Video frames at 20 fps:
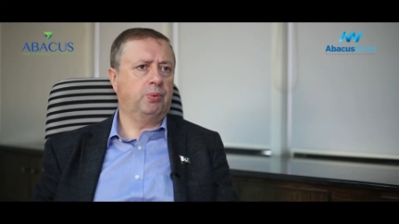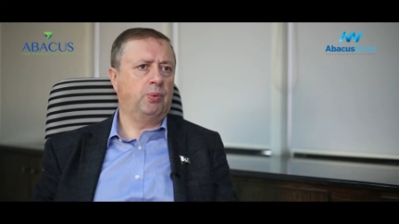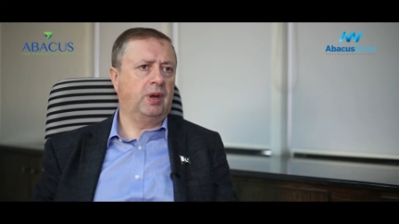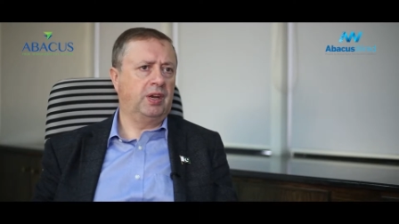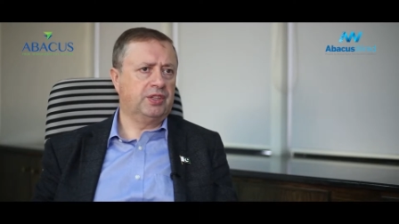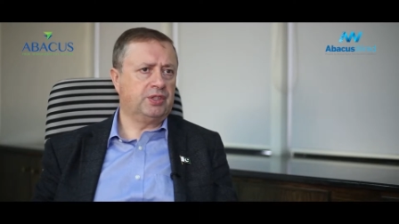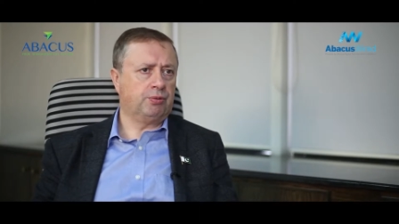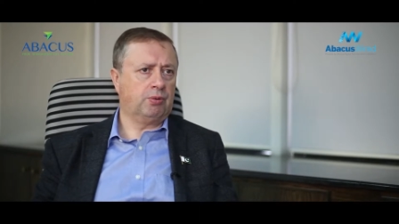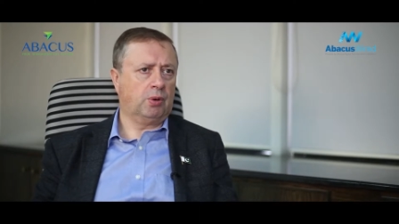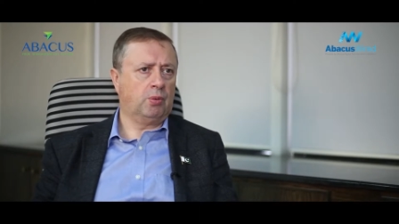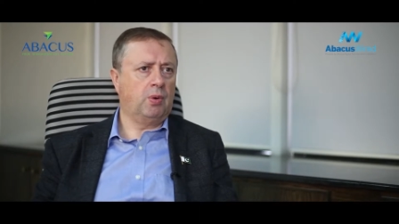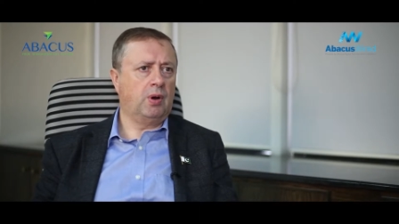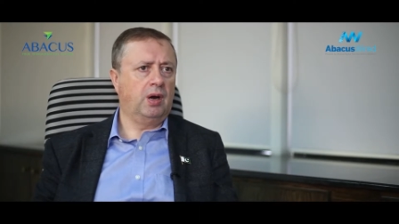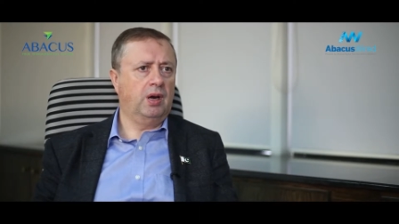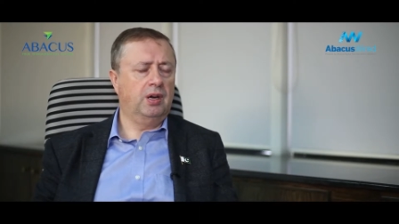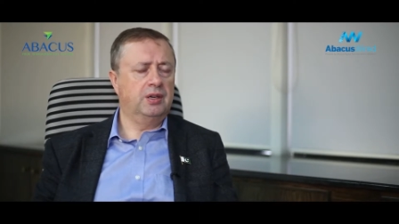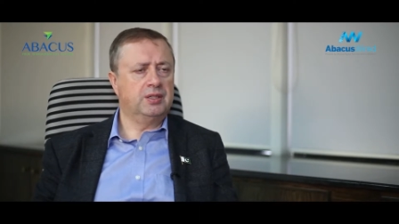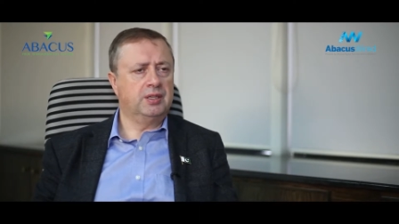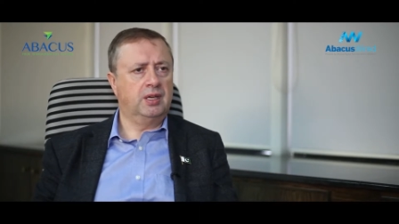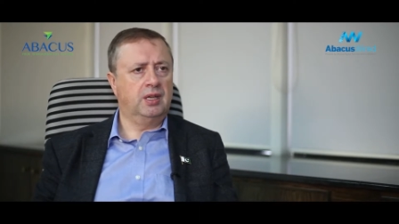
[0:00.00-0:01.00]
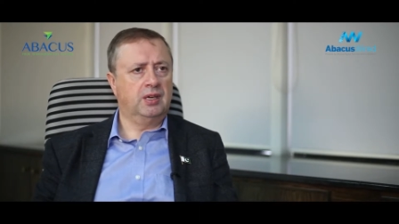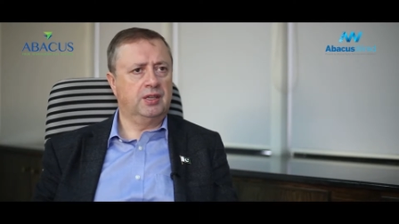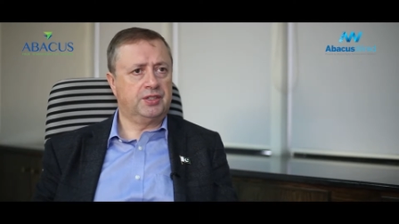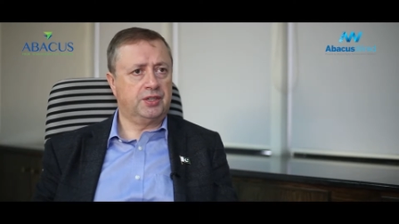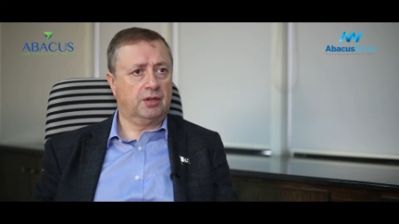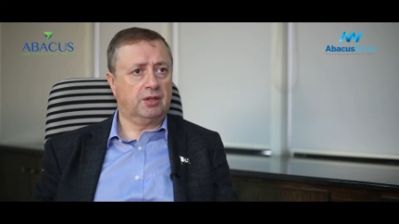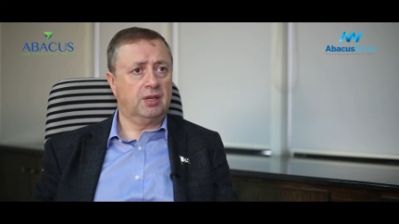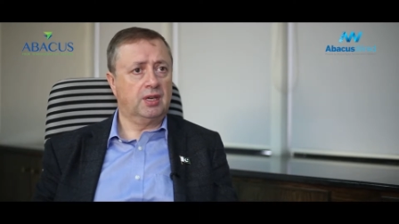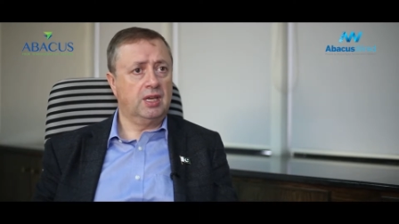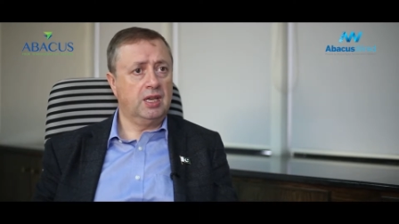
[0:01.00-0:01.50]
when it's required in a
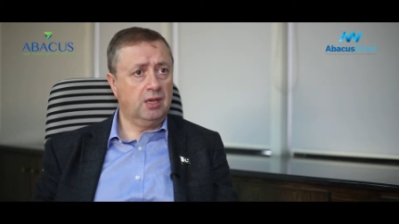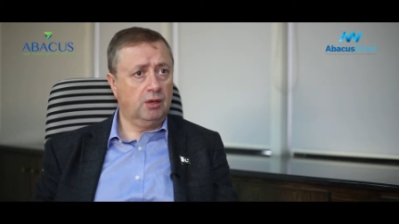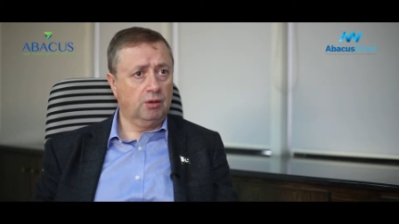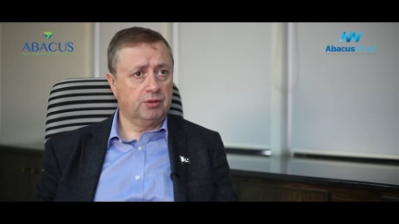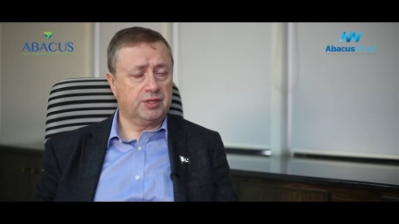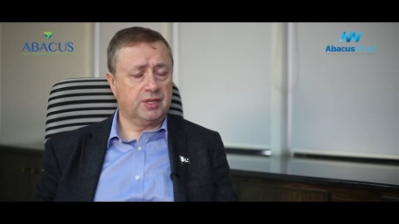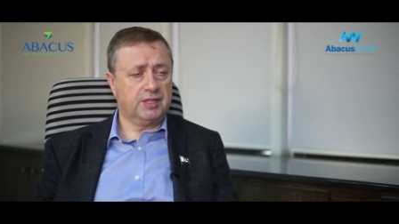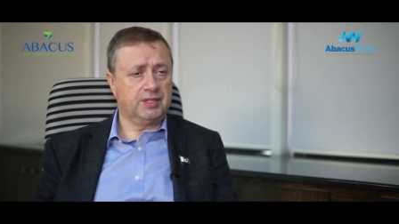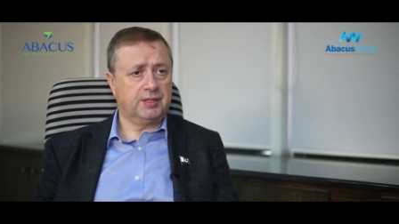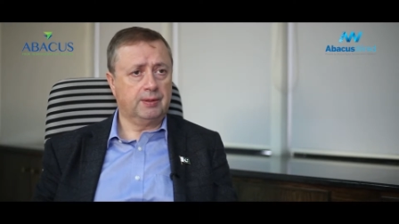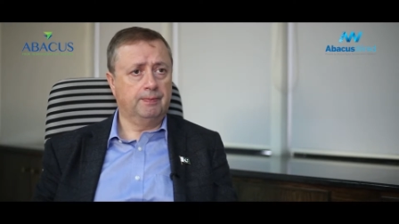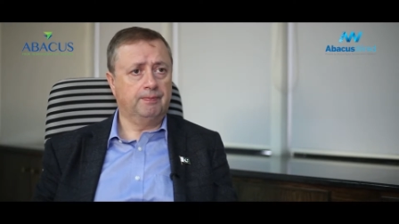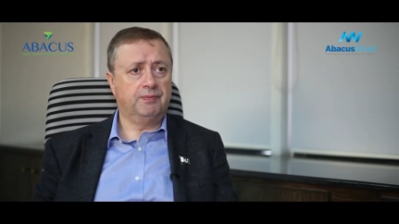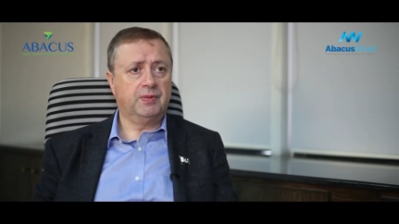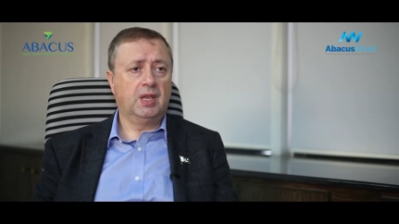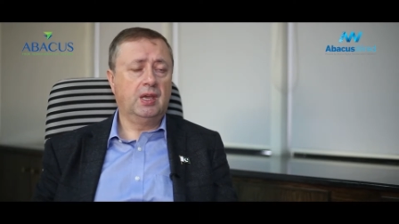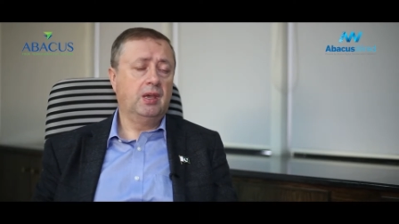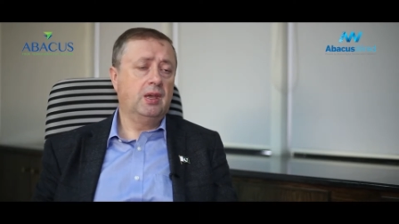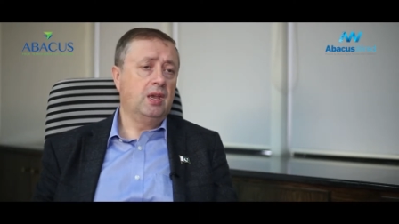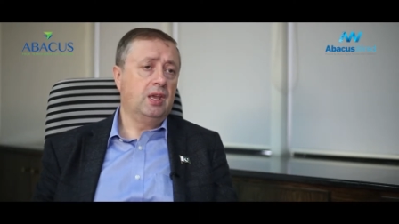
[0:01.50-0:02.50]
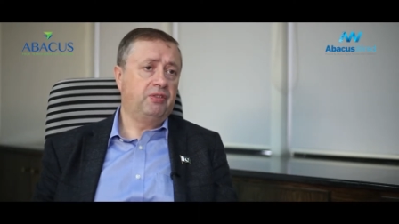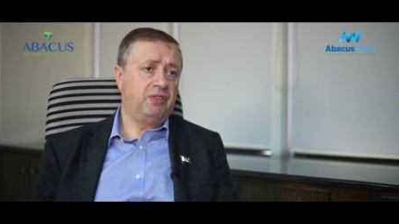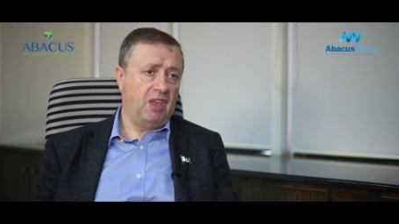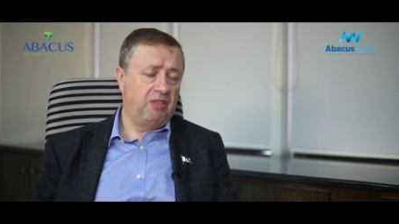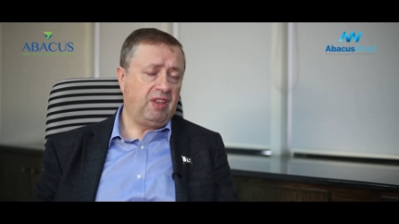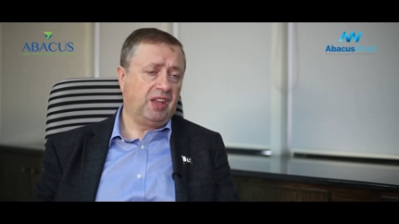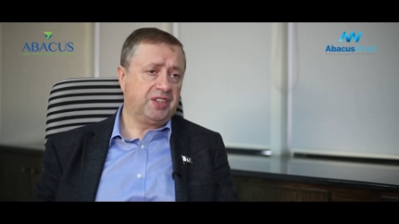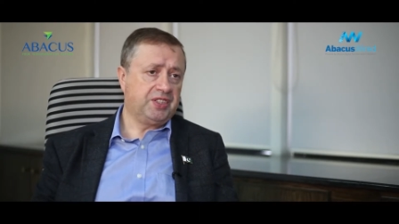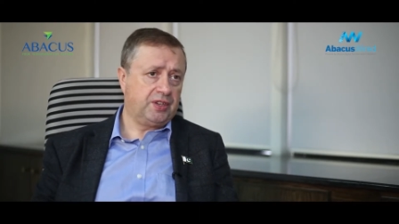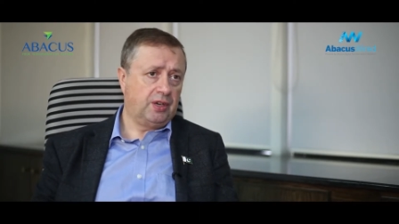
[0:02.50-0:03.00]
certain ecosystem,
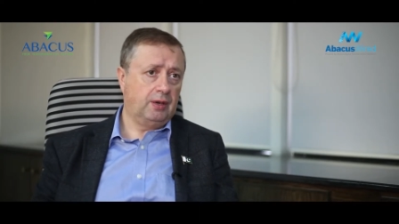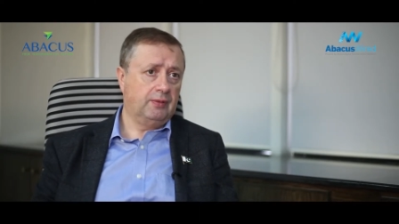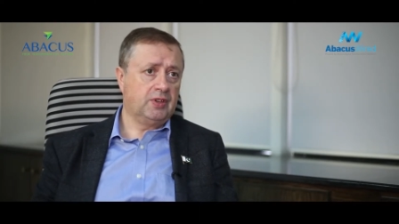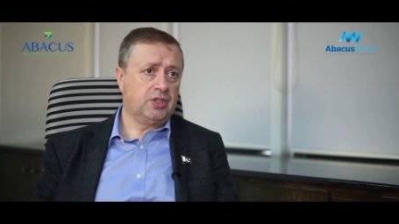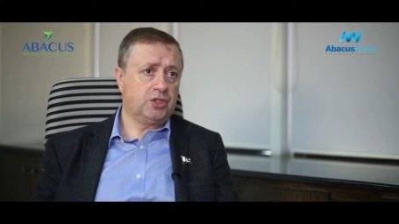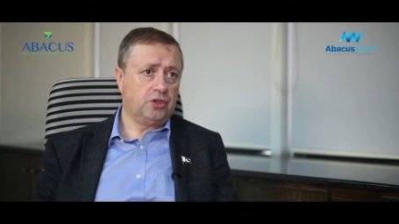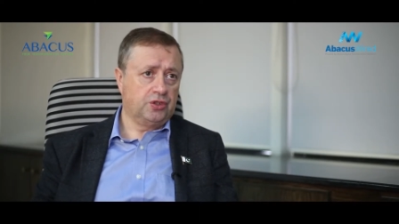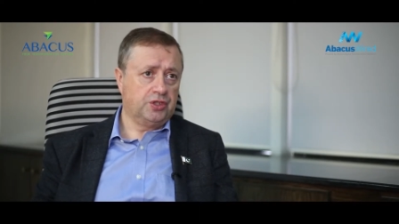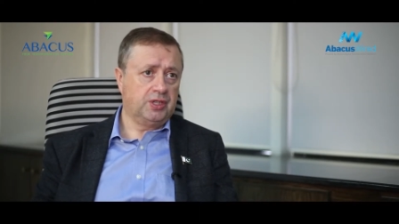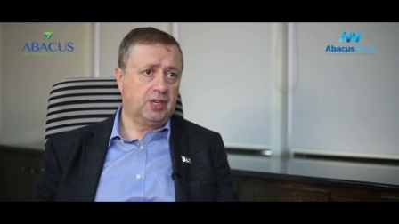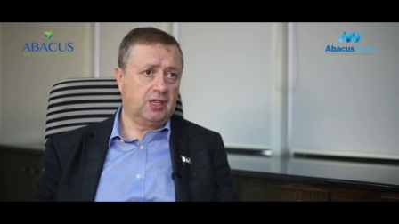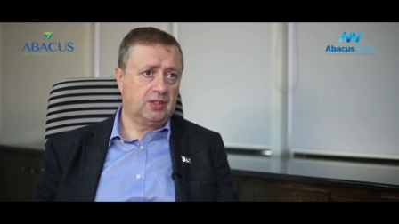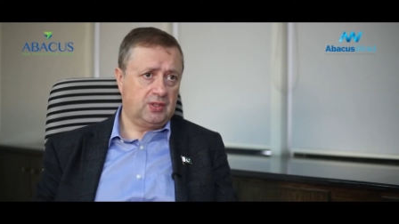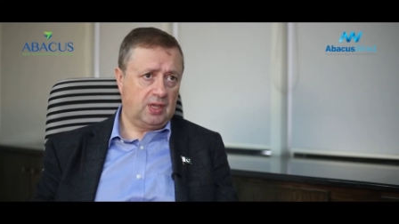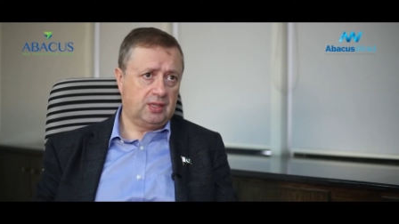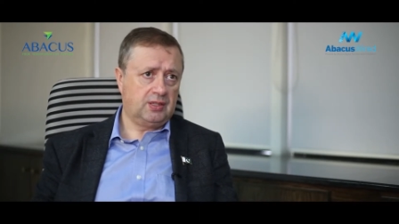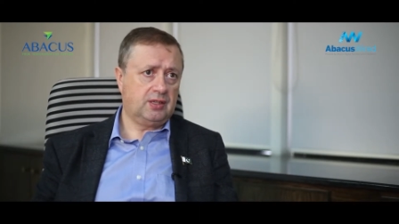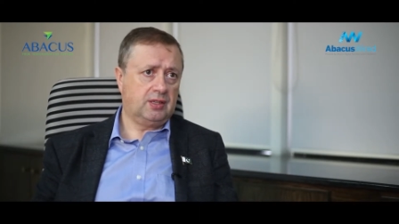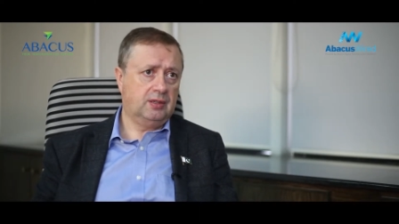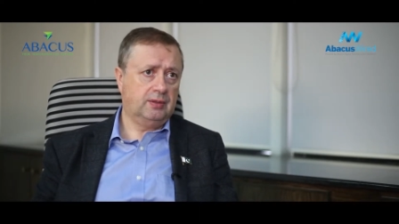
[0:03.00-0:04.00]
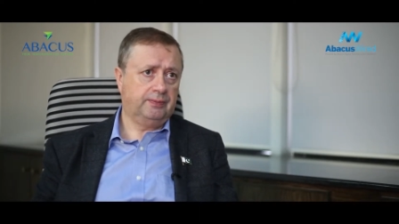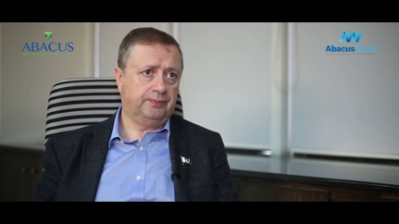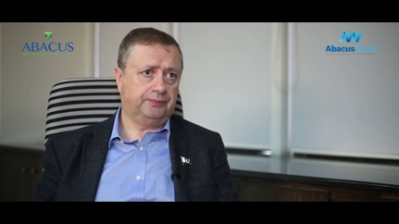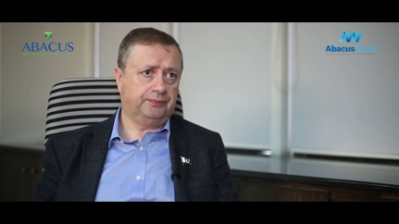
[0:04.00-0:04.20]
then that service doesn't exist.